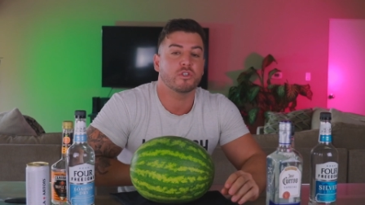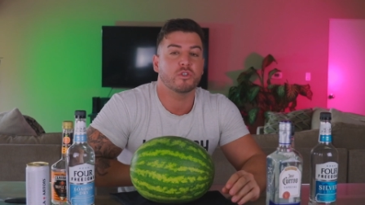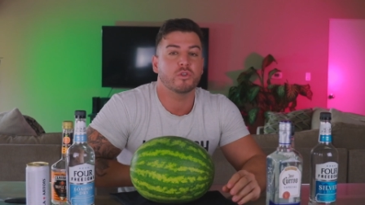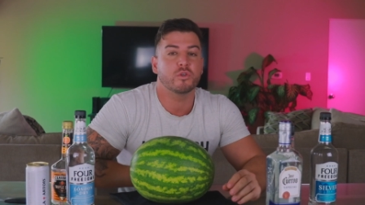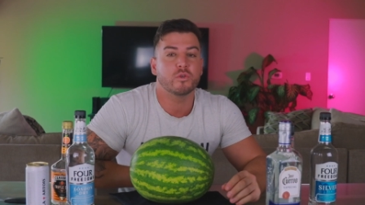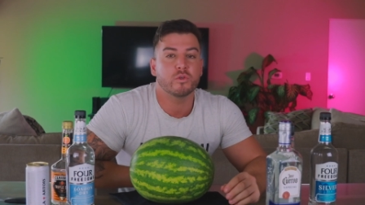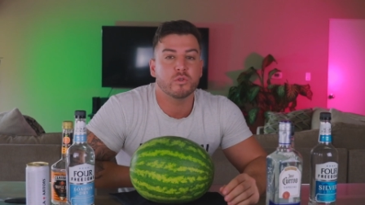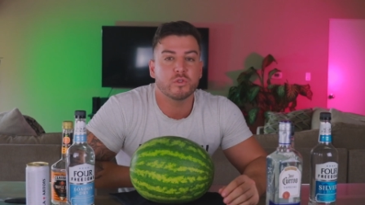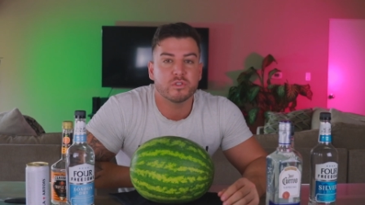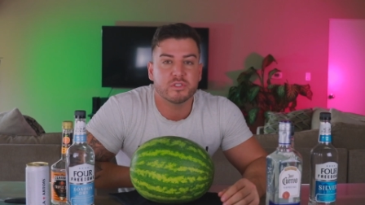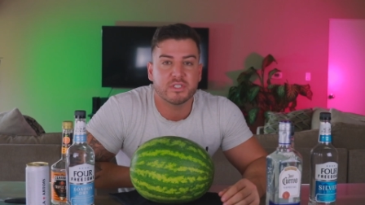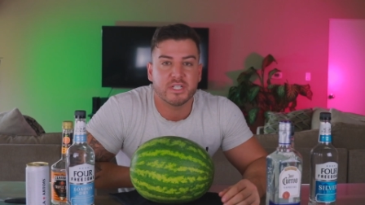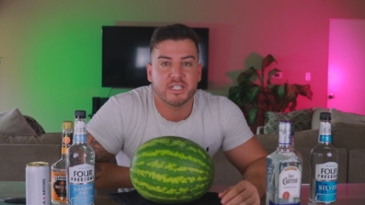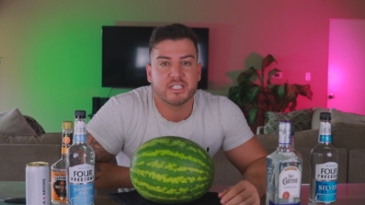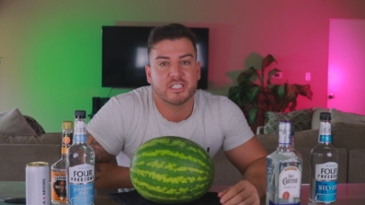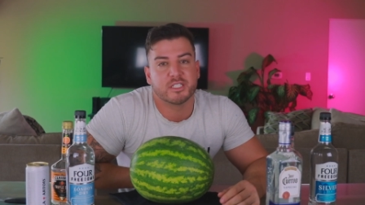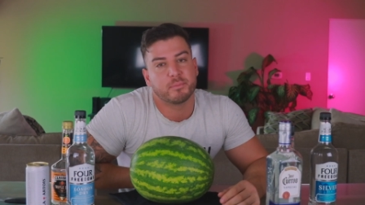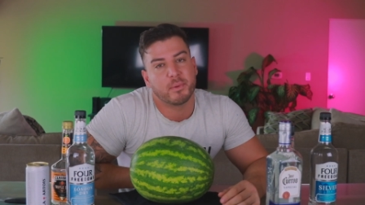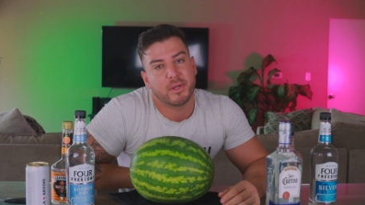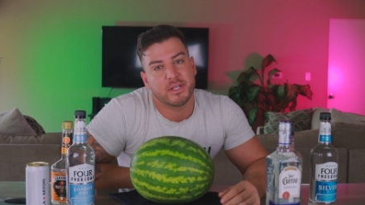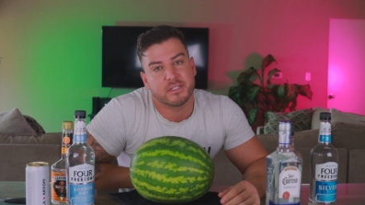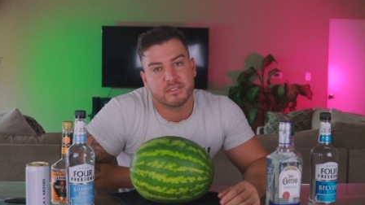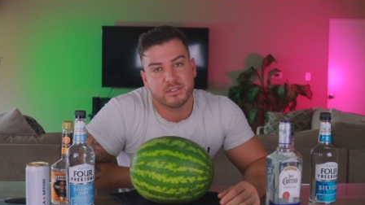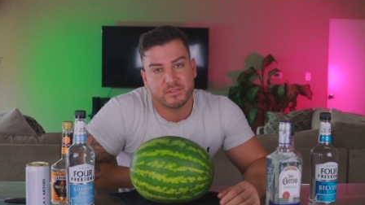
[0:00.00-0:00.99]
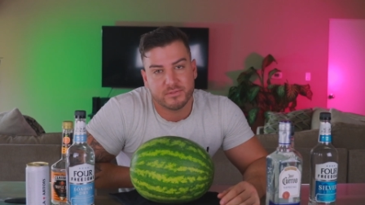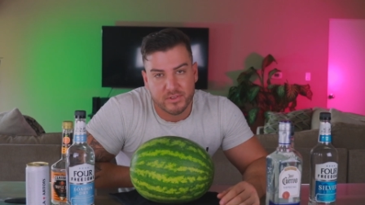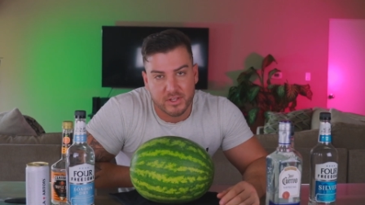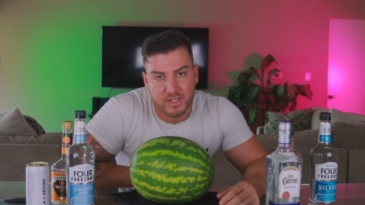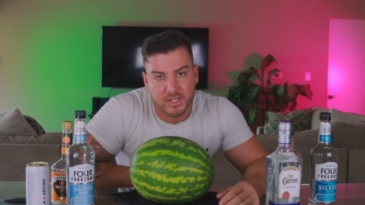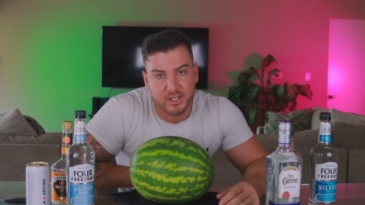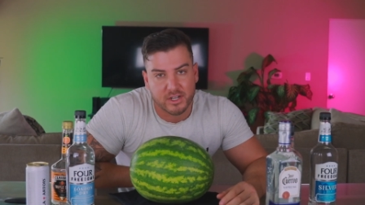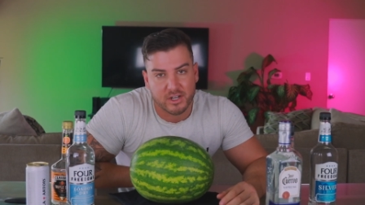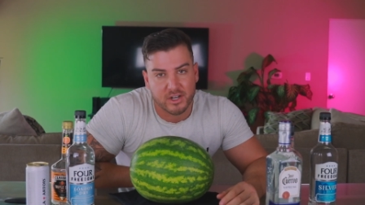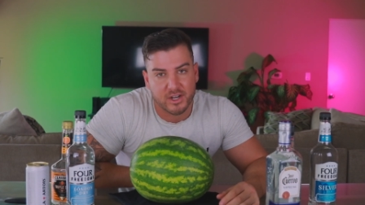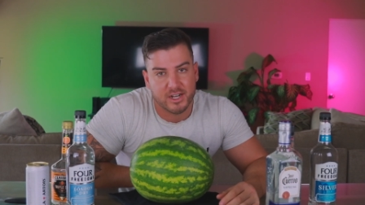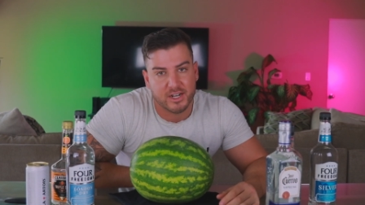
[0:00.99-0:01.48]
use expensive
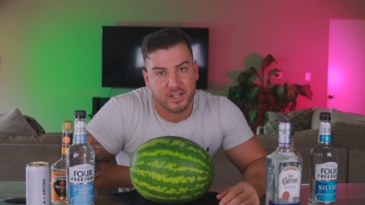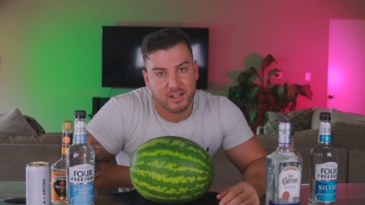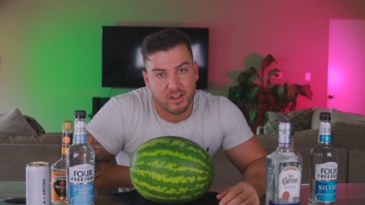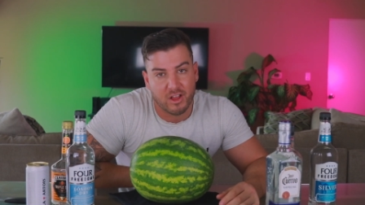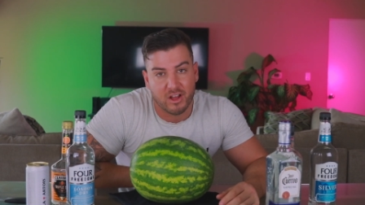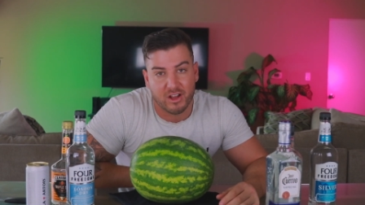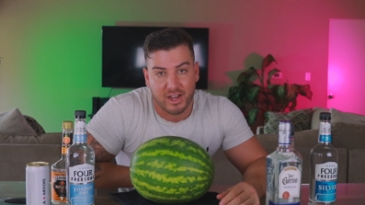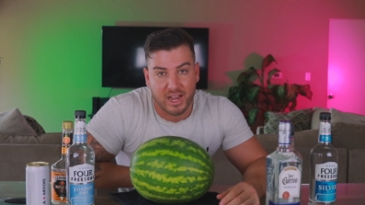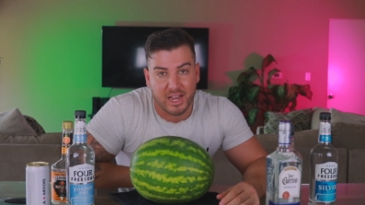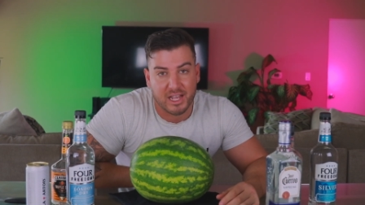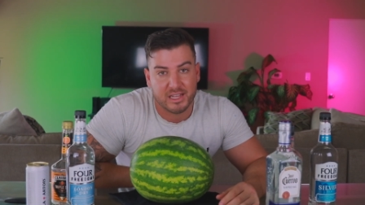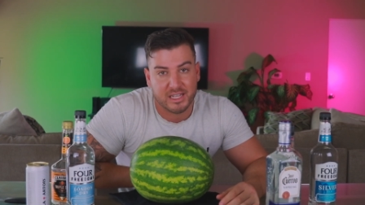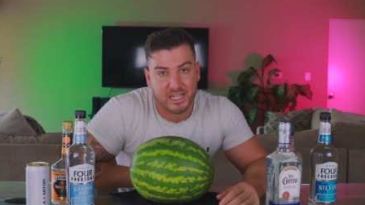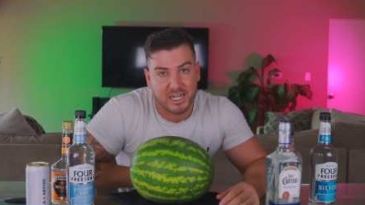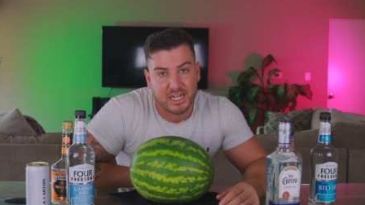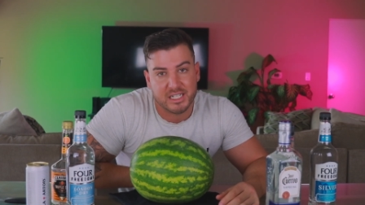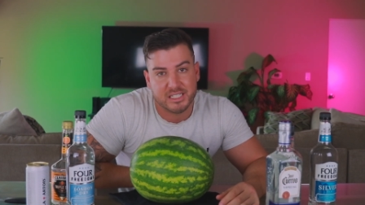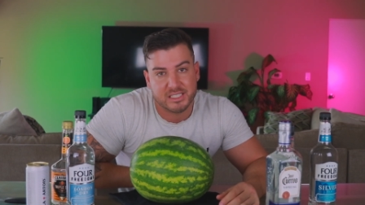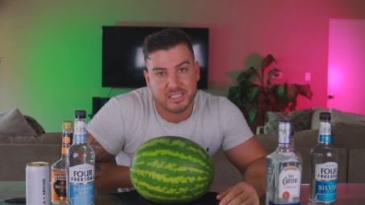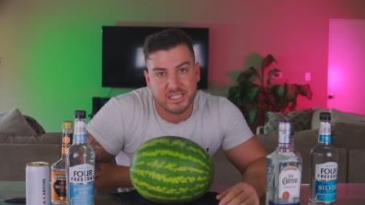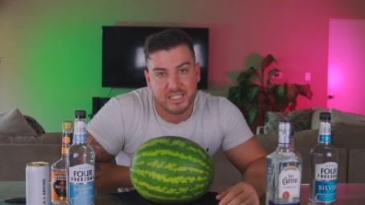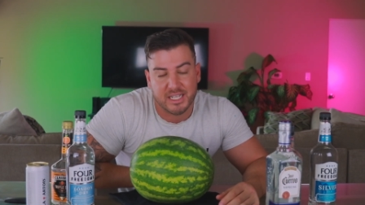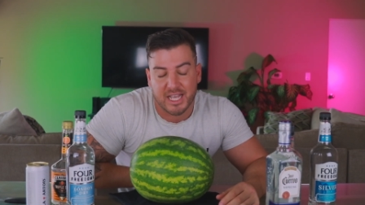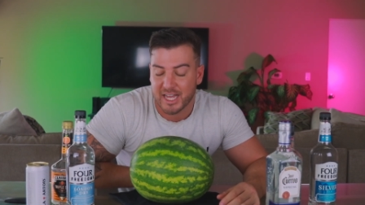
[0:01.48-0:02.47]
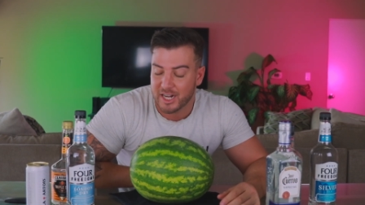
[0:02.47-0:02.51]
liquor in a Long Island iced tea.